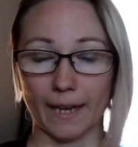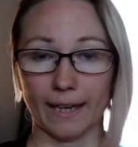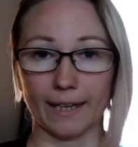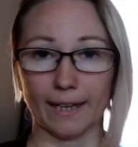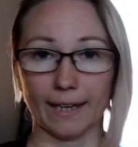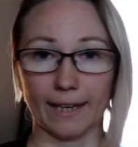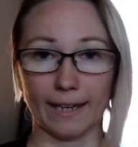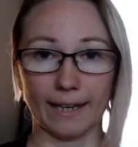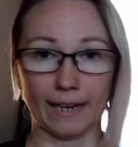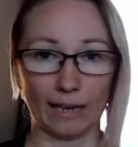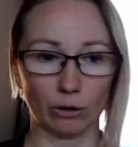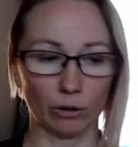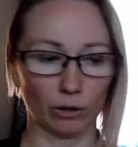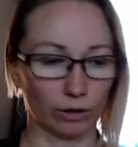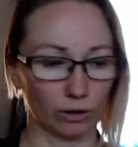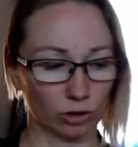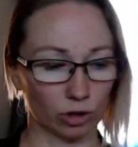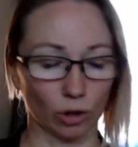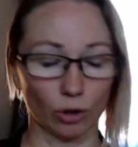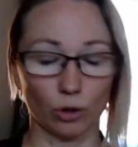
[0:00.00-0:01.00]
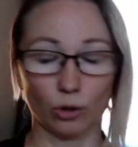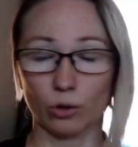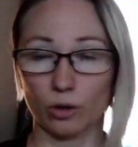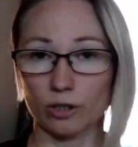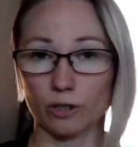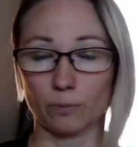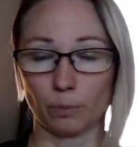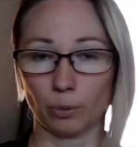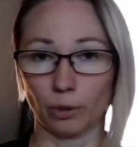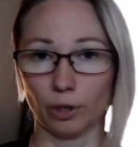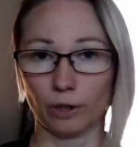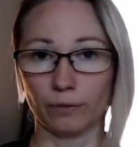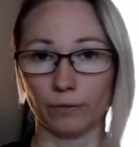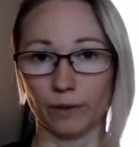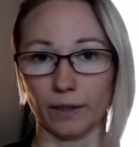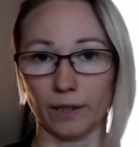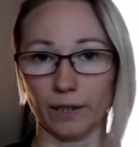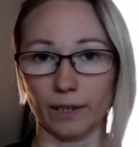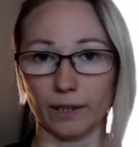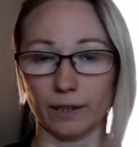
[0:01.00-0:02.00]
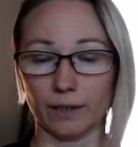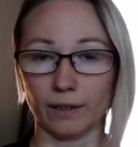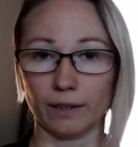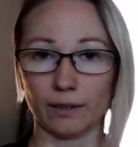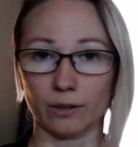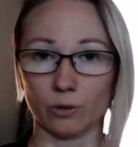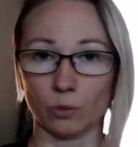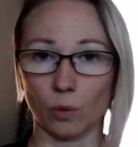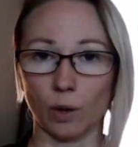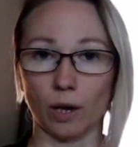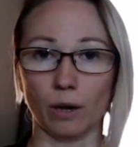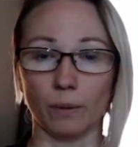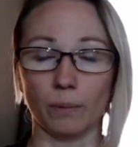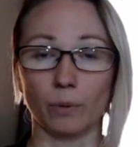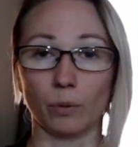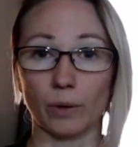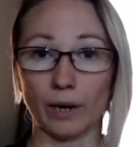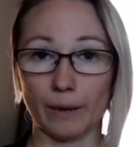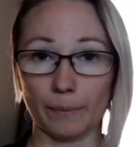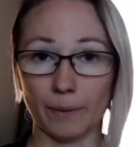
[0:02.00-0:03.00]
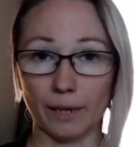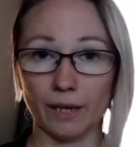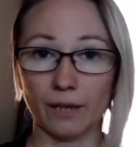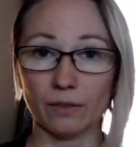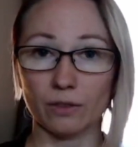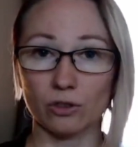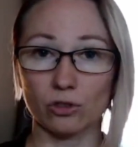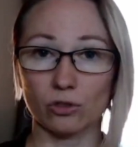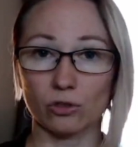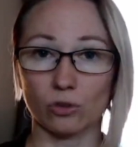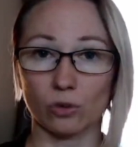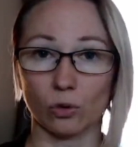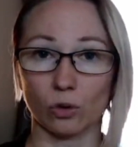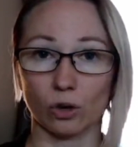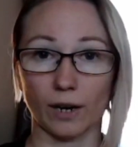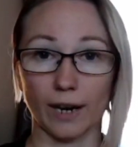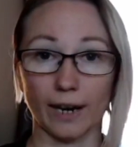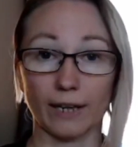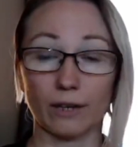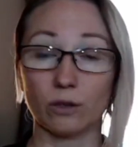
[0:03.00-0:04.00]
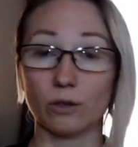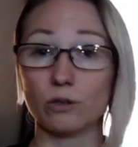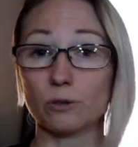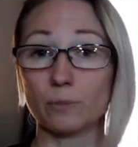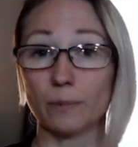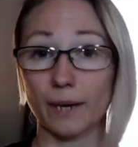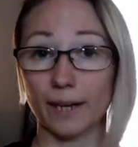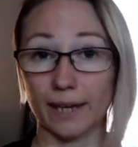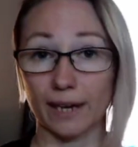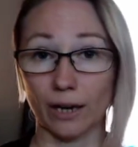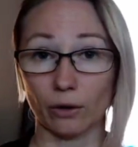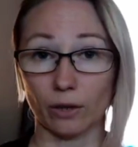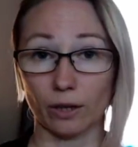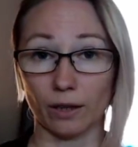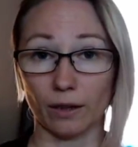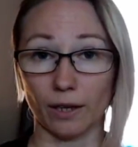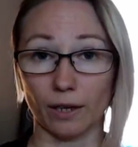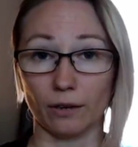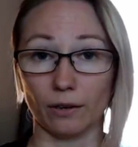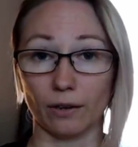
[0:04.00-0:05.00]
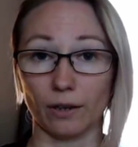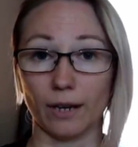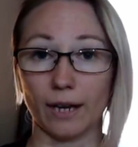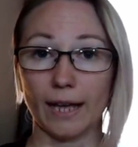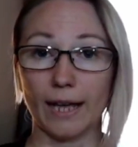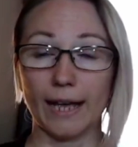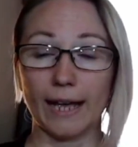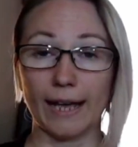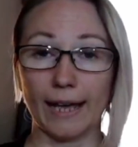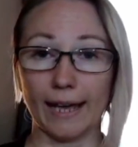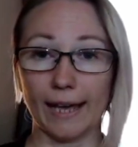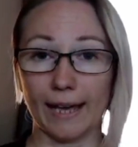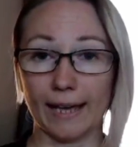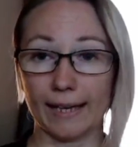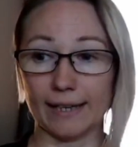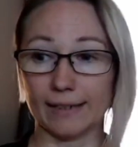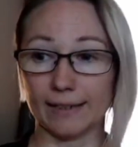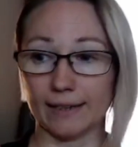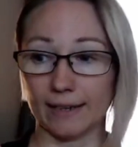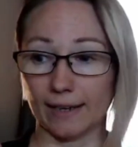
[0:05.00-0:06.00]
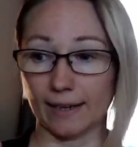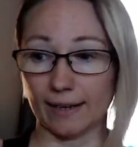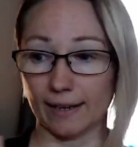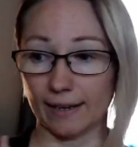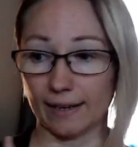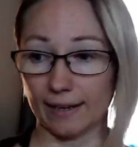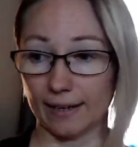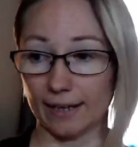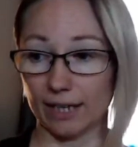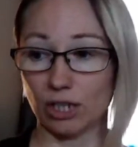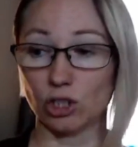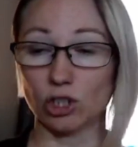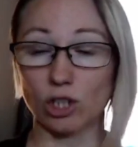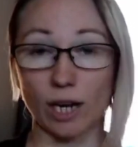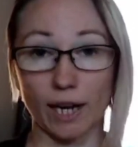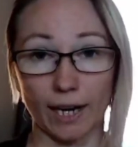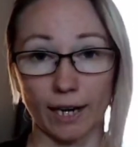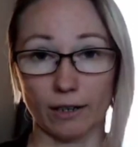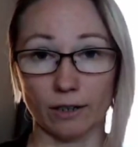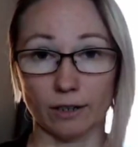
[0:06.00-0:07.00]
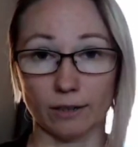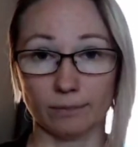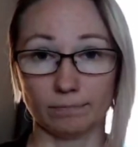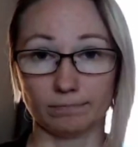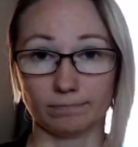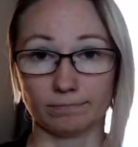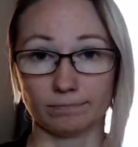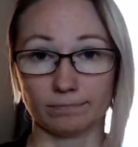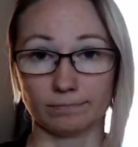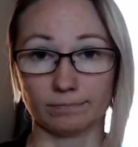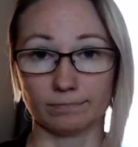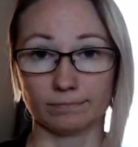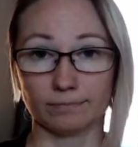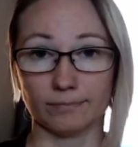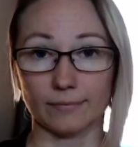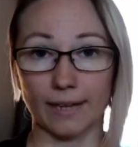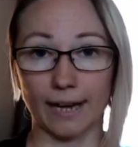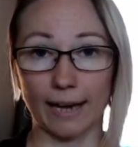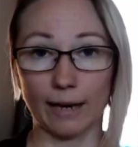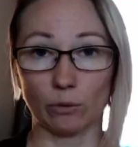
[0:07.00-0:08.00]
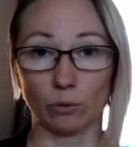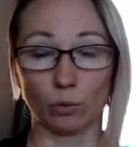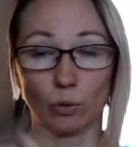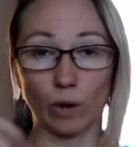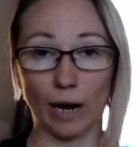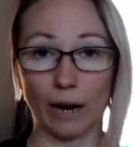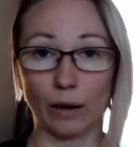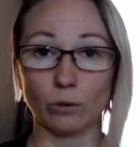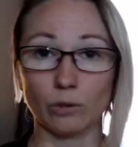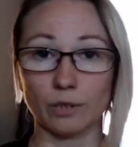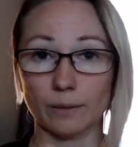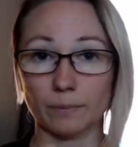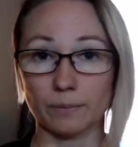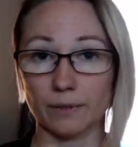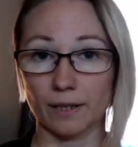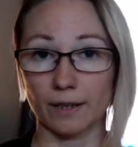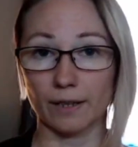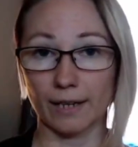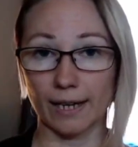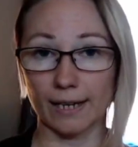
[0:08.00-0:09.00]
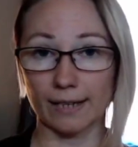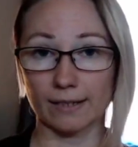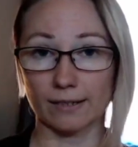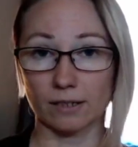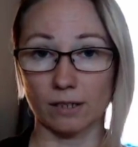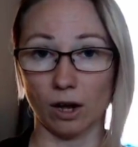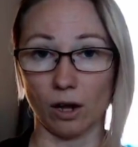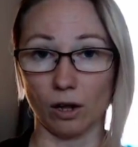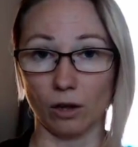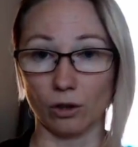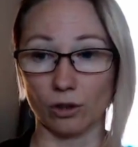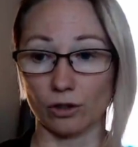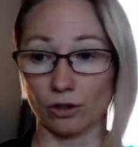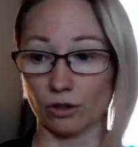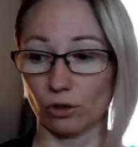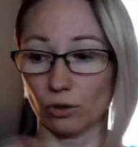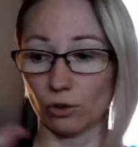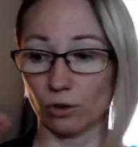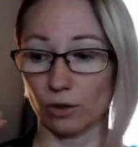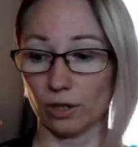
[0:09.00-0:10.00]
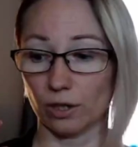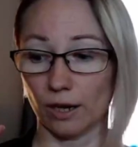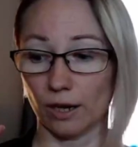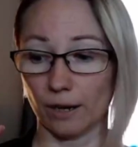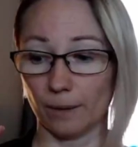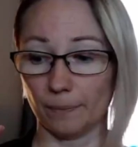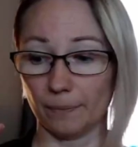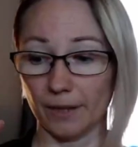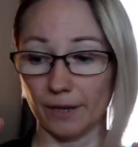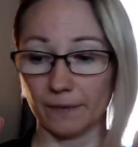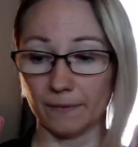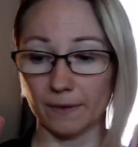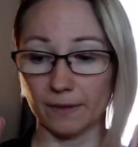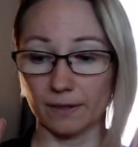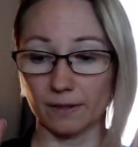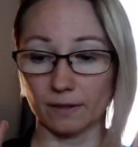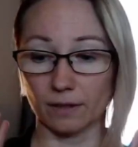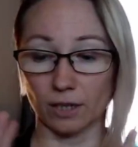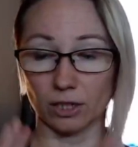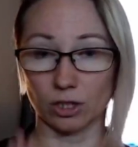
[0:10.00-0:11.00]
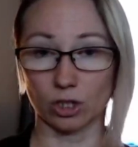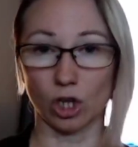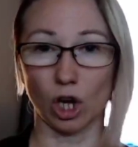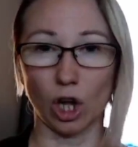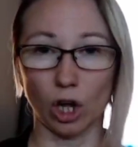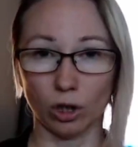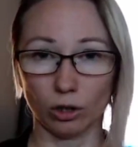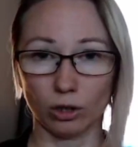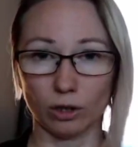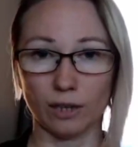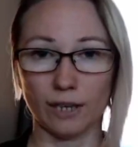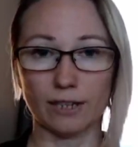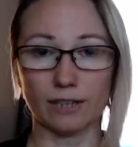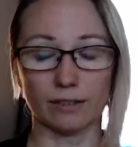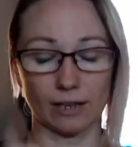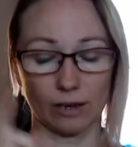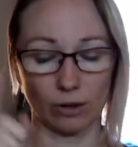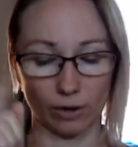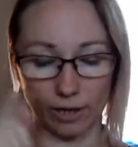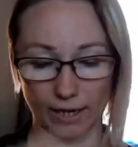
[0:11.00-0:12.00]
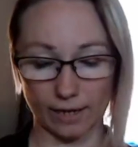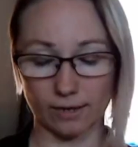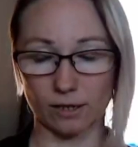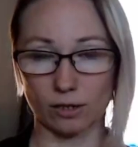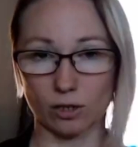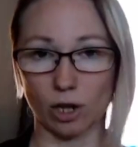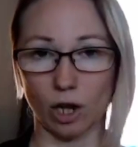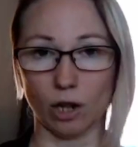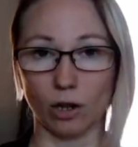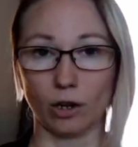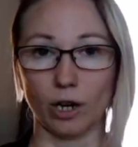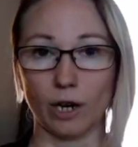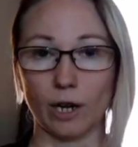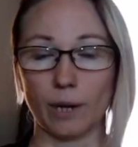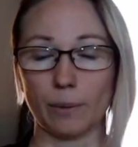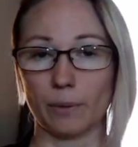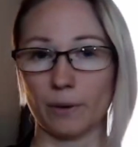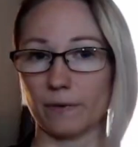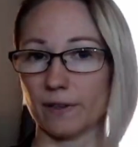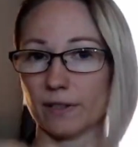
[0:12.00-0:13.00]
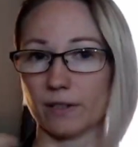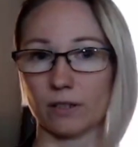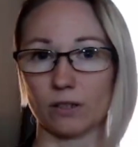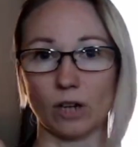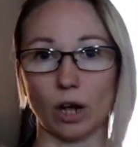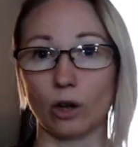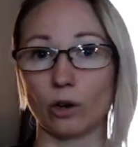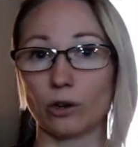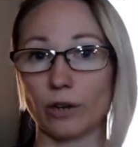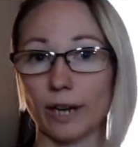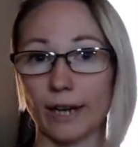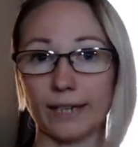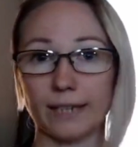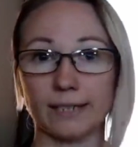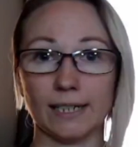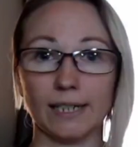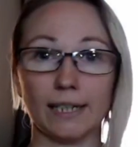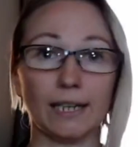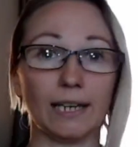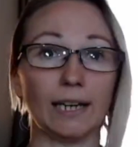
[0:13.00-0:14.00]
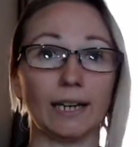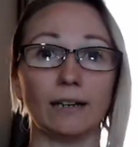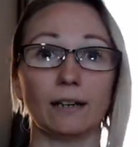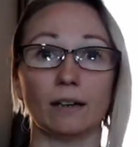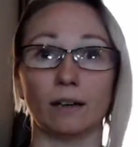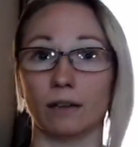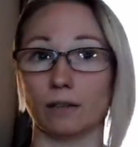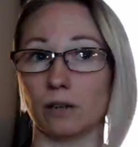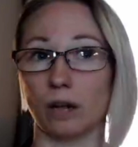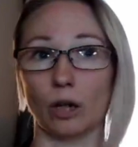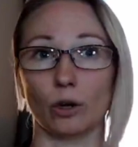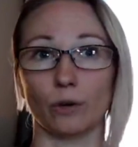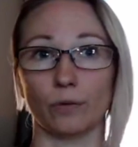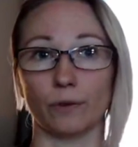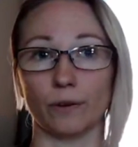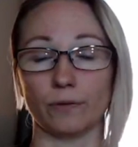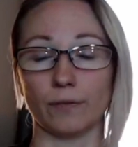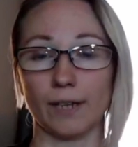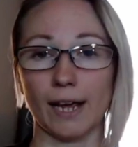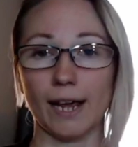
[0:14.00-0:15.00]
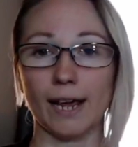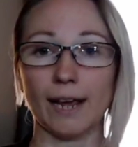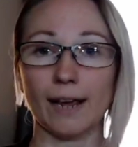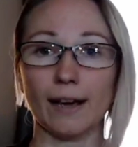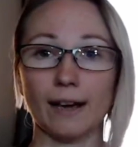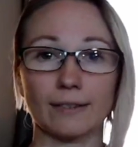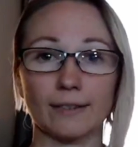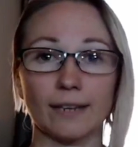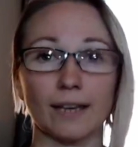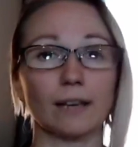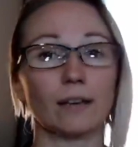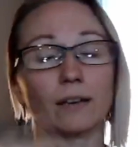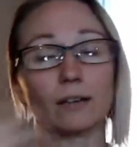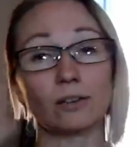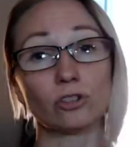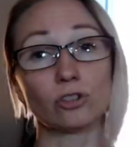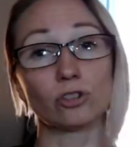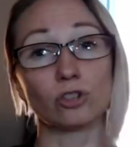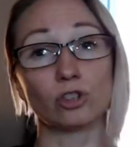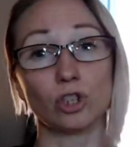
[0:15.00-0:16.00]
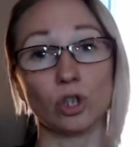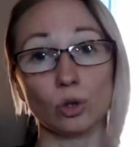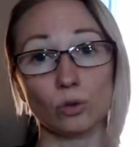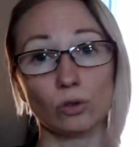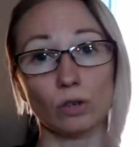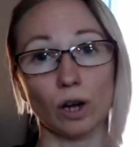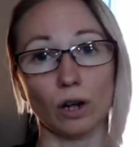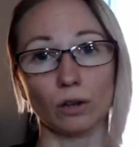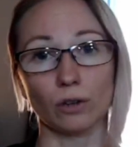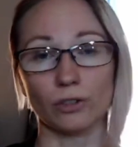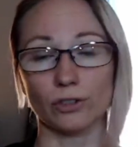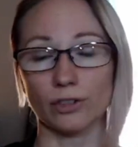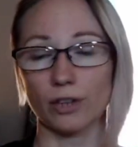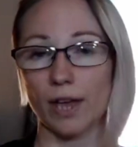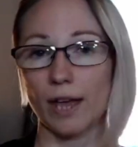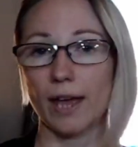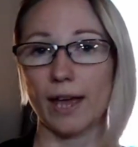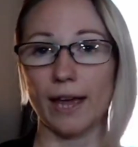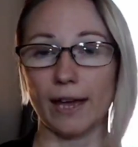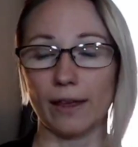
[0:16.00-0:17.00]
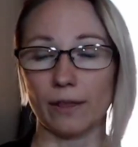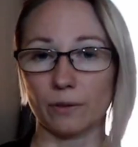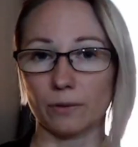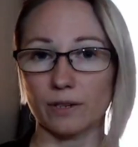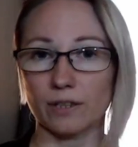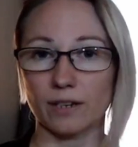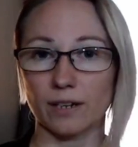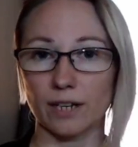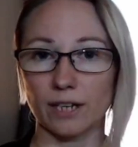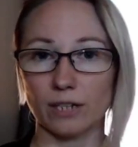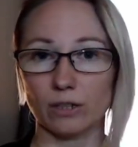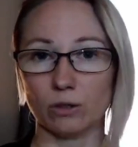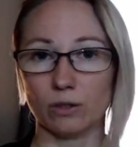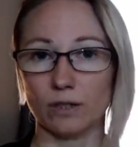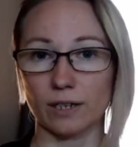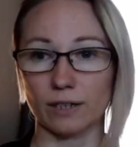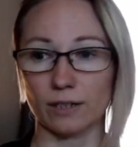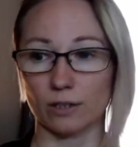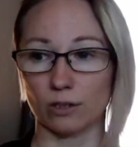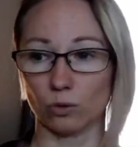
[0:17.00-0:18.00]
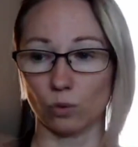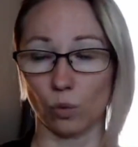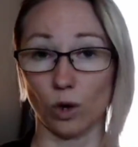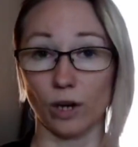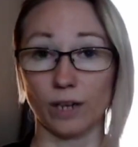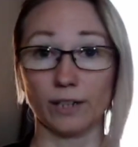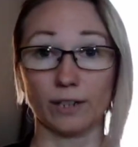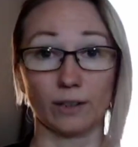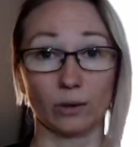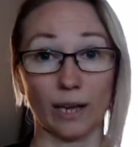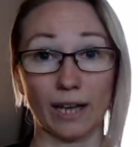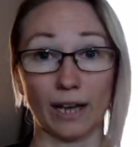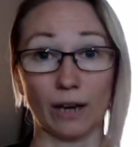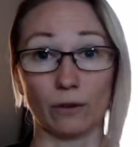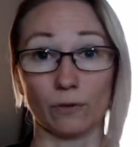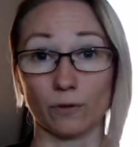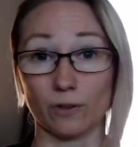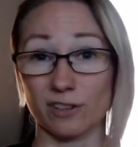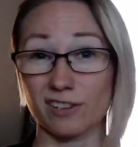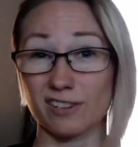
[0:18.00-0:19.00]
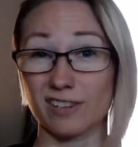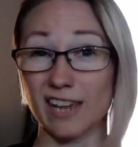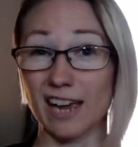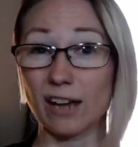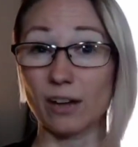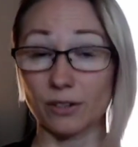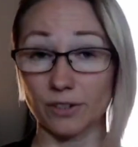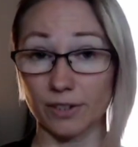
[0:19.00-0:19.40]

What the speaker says: and I'll show you this briefly as well, but when I'm in the store, I use my calculator. And each item, I round up to the next dollar. So if it's $1, I just say, okay, it's $1. But if it's $1.19, $1.58, I say it's $2. And the reason I do that is 1, to account for sales